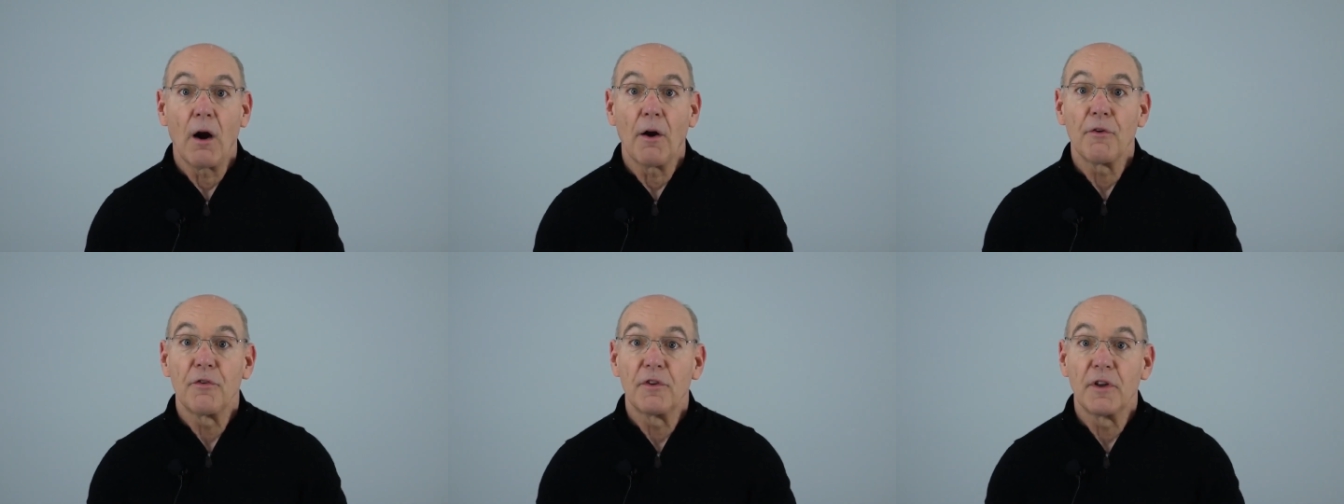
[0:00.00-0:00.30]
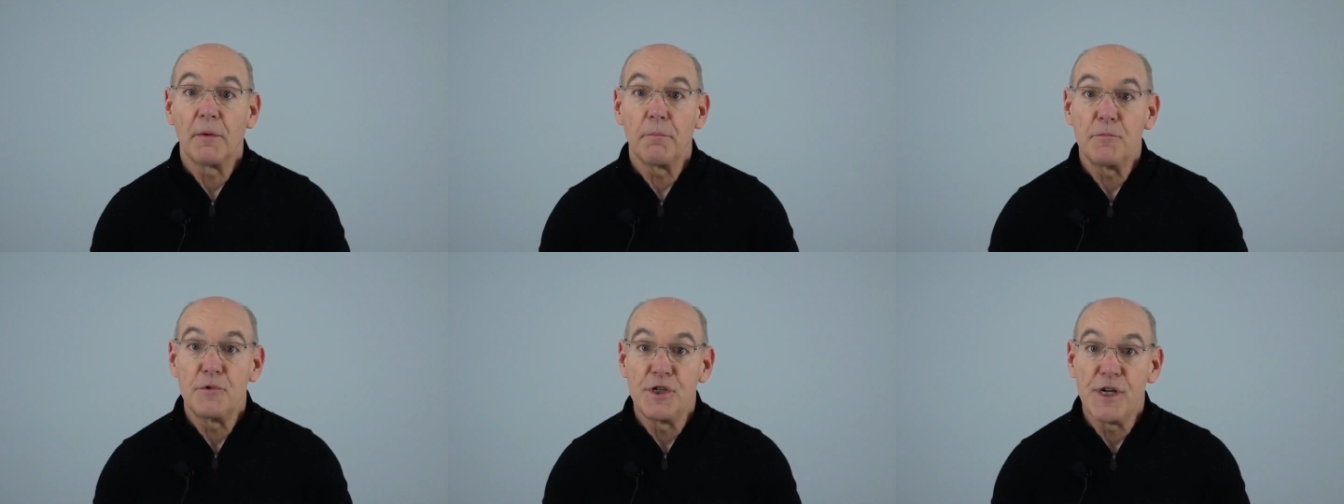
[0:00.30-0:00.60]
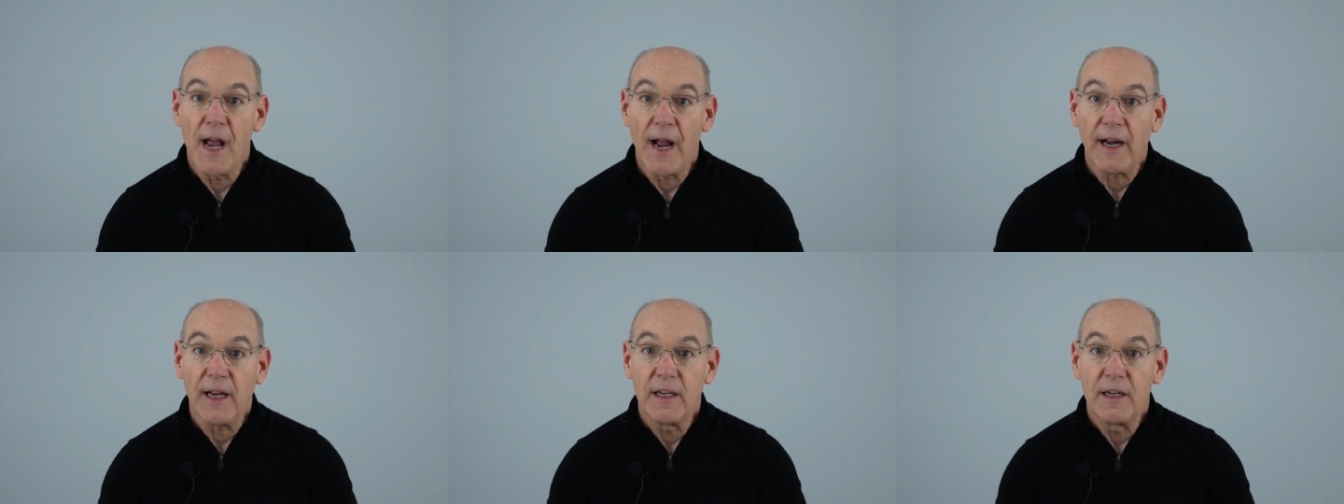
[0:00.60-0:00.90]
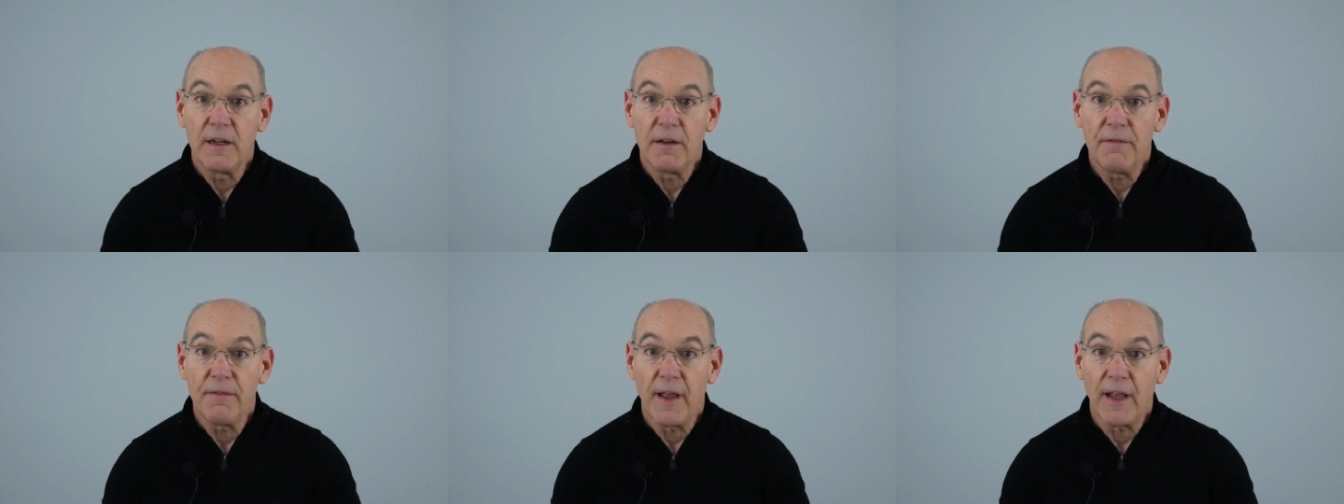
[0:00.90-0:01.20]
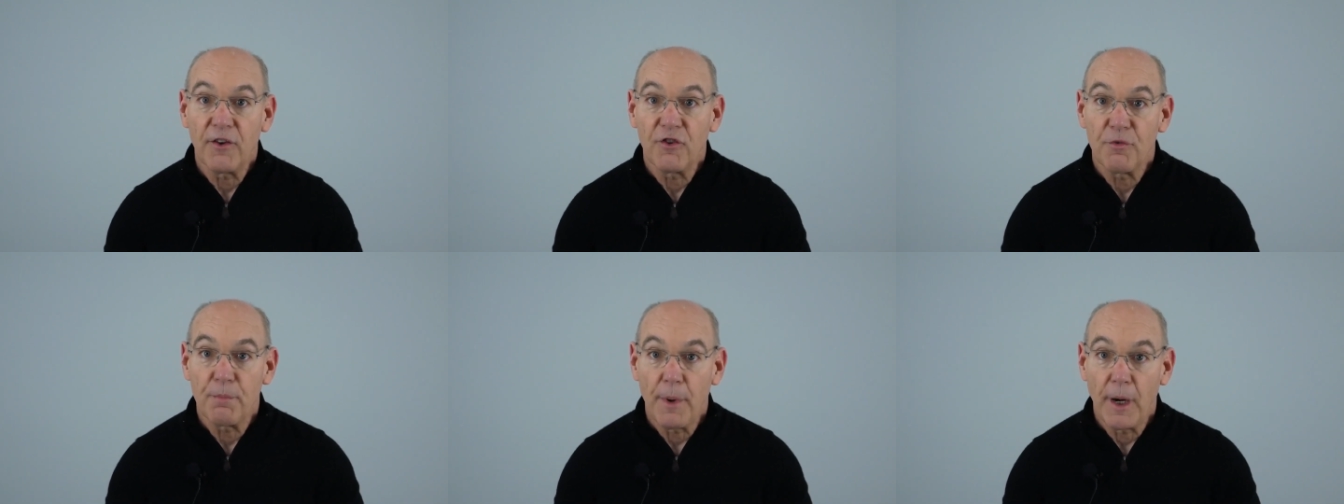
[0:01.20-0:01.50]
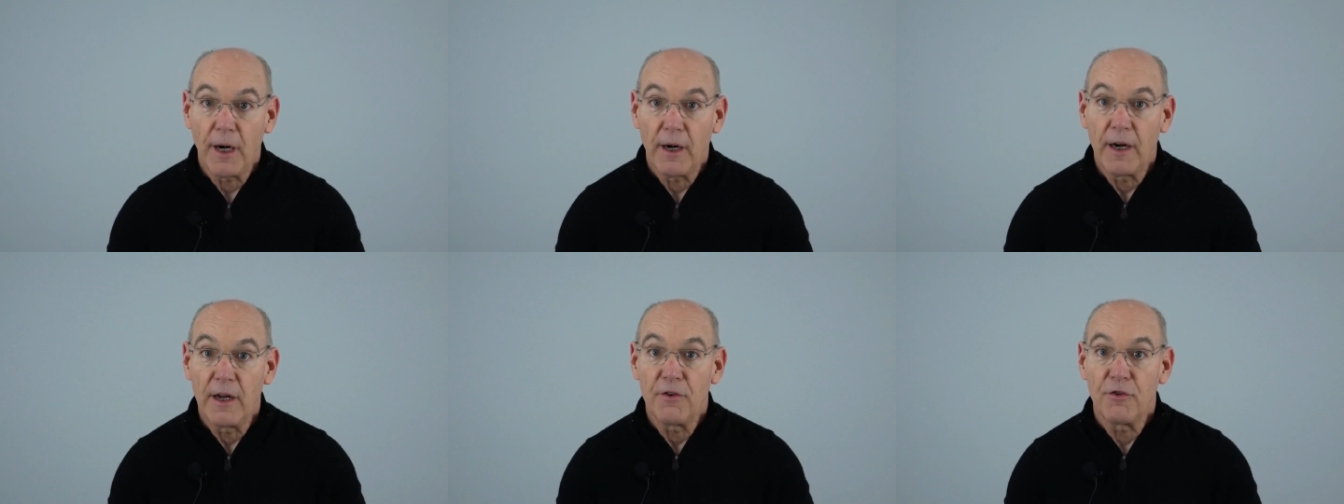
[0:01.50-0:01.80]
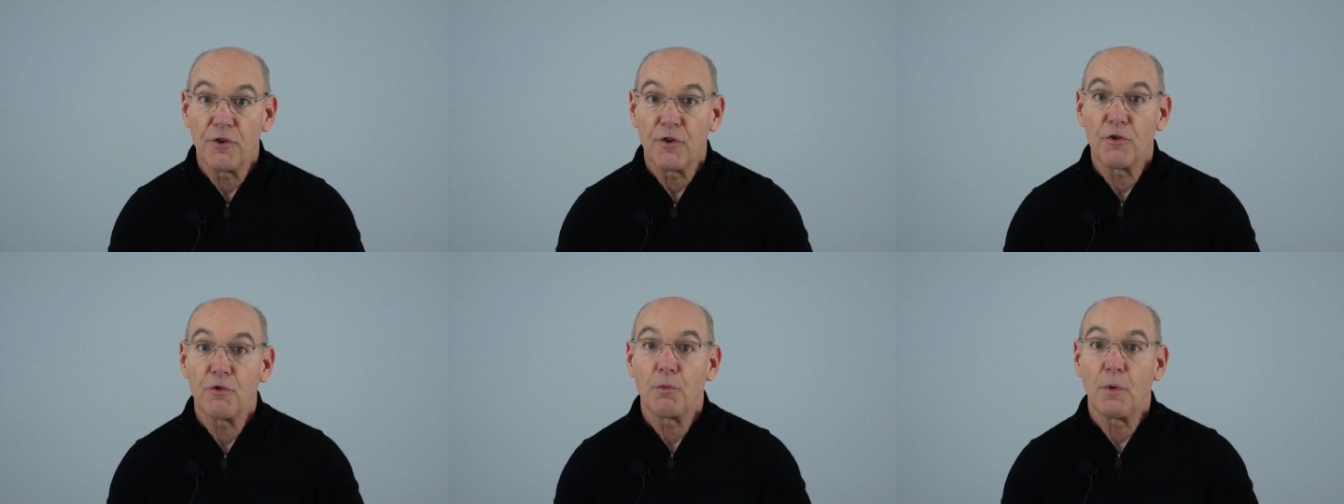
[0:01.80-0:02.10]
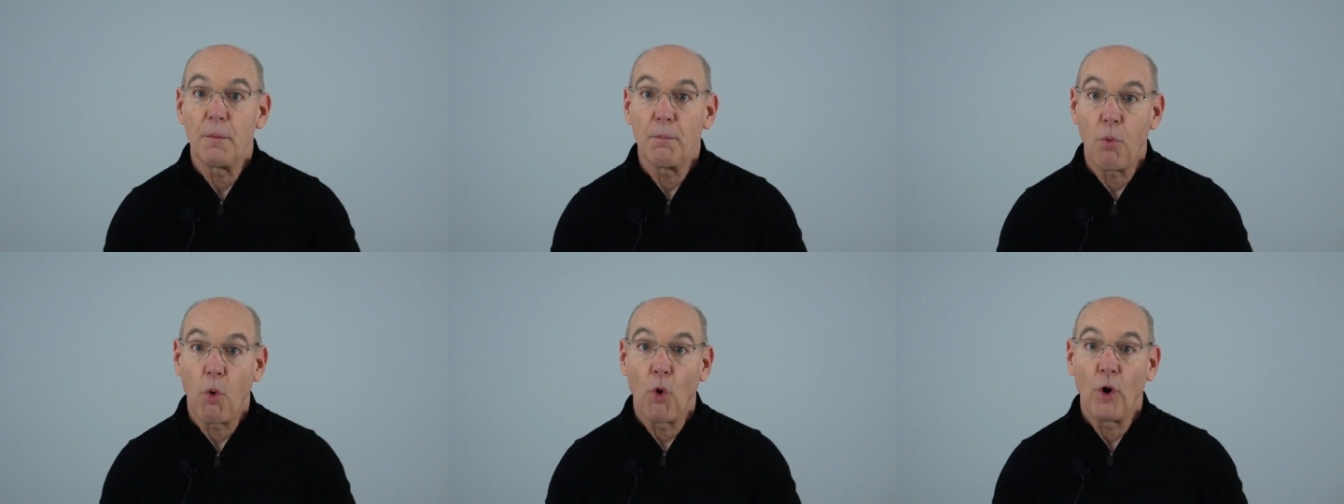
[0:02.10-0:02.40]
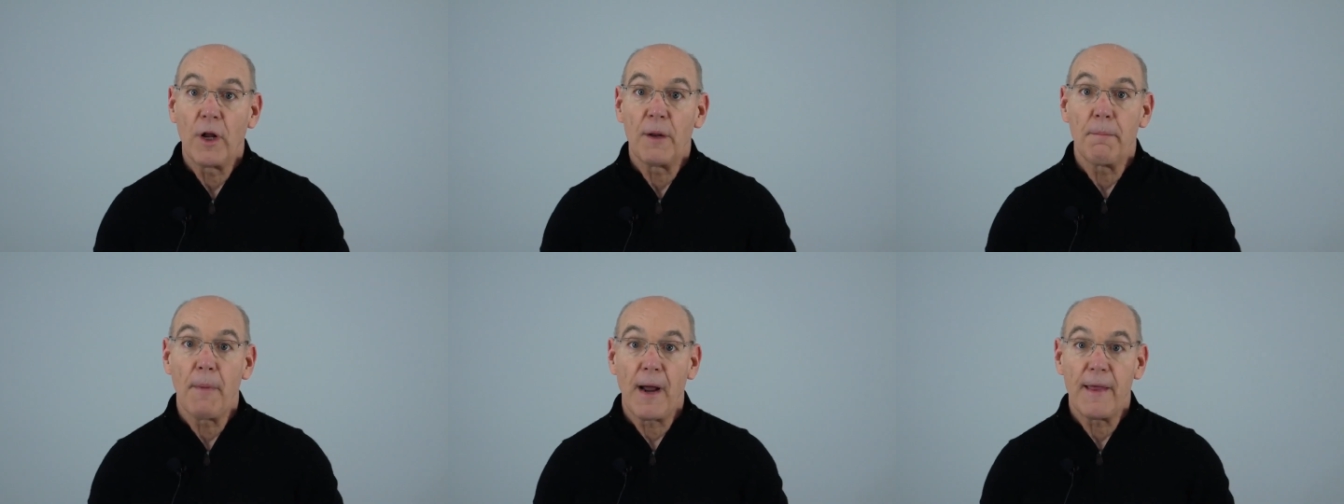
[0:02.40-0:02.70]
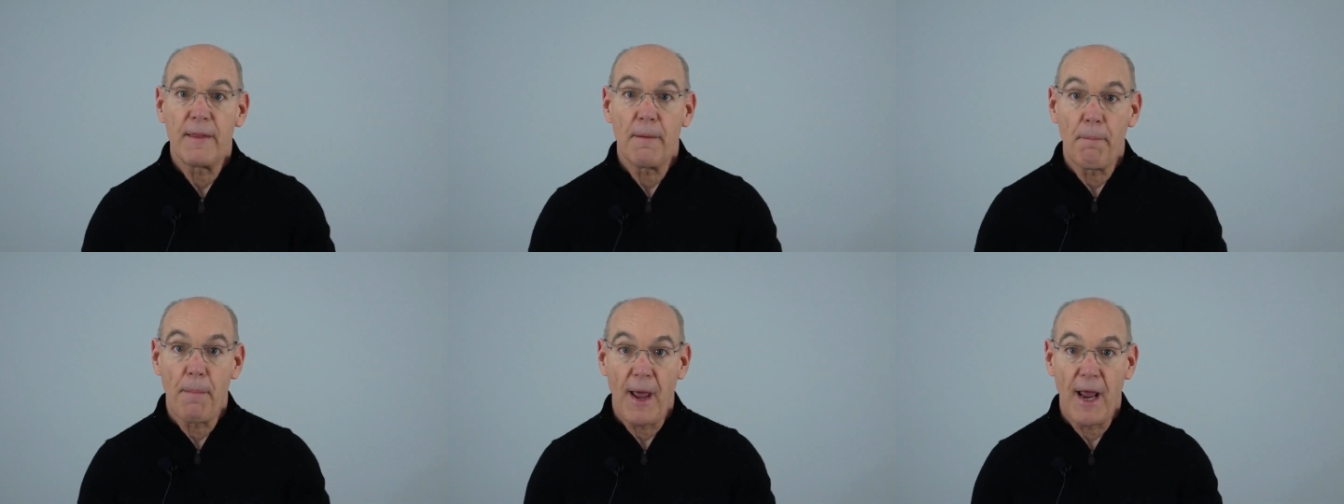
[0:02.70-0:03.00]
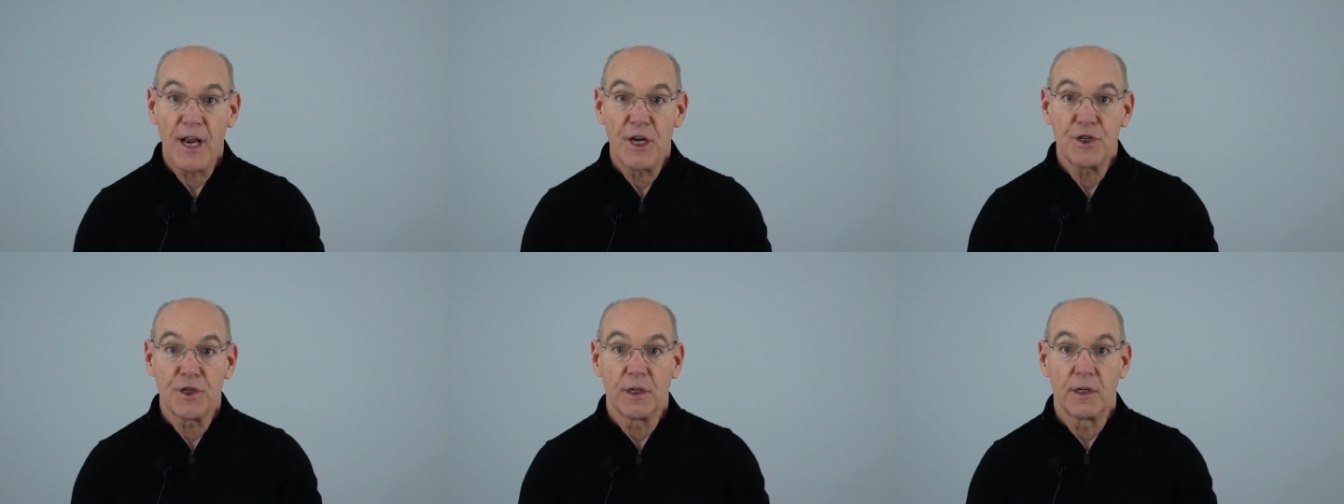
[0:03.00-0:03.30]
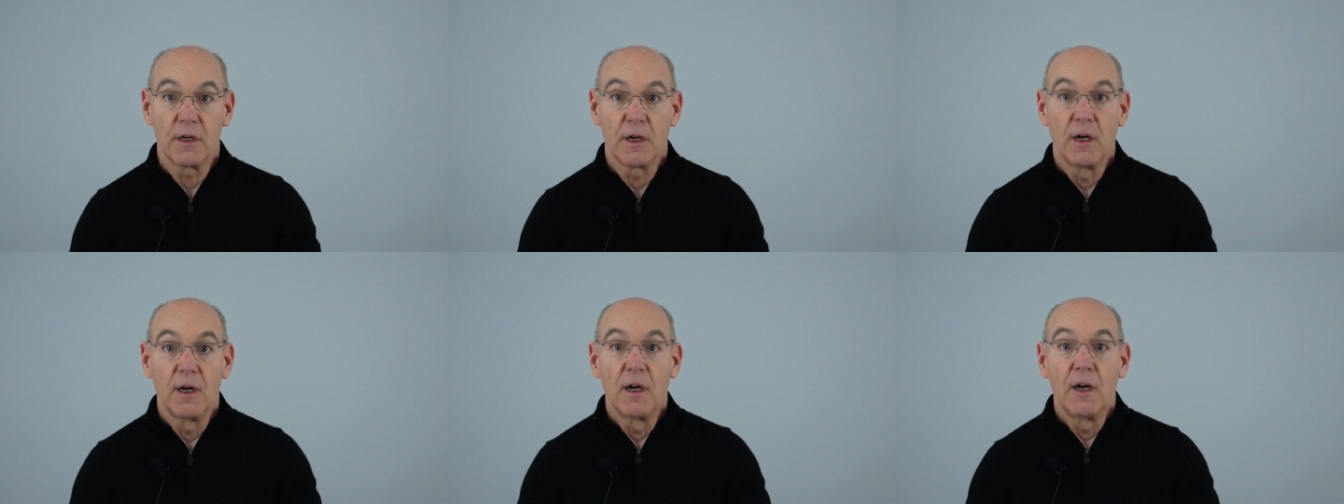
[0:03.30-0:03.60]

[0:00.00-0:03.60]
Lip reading: are subjective experiences reported by the patient,